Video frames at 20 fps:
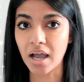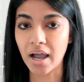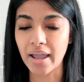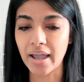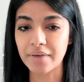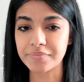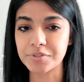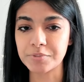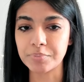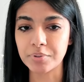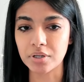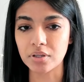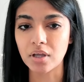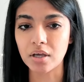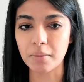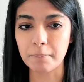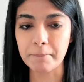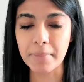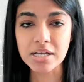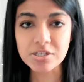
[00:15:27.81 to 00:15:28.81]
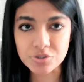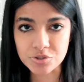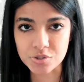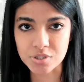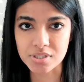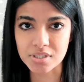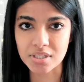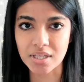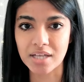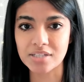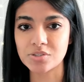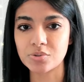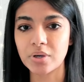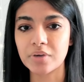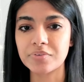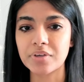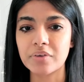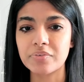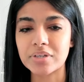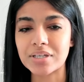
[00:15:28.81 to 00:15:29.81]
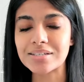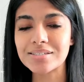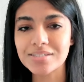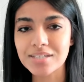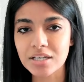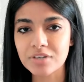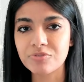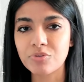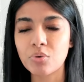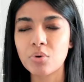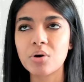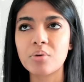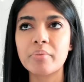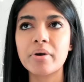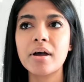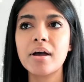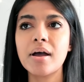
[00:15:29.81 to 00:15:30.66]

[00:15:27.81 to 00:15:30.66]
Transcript: I have to put a lot of measures into that. So I have to have an intake form